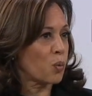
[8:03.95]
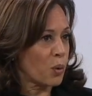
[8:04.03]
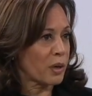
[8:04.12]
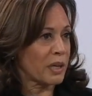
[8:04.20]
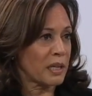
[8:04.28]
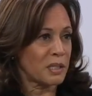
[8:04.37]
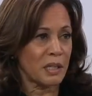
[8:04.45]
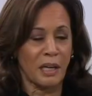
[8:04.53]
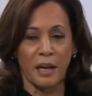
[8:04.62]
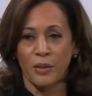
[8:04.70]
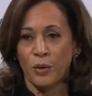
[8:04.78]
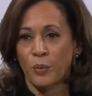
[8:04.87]
working
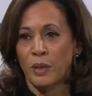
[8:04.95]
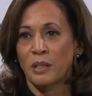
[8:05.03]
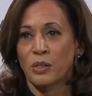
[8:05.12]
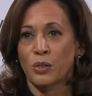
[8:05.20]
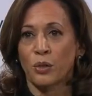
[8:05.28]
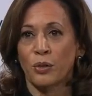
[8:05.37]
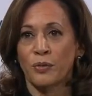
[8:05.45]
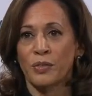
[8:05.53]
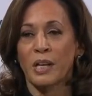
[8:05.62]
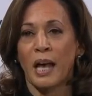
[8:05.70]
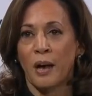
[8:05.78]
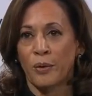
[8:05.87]
together when it serves
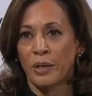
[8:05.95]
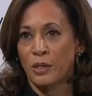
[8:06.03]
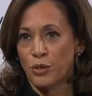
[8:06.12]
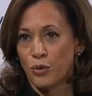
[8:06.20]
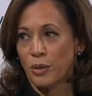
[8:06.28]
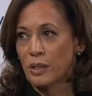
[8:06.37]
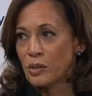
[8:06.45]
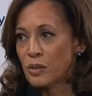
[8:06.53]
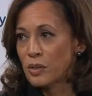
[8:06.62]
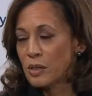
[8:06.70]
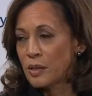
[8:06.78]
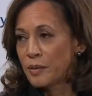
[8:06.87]
our
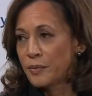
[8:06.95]
interest.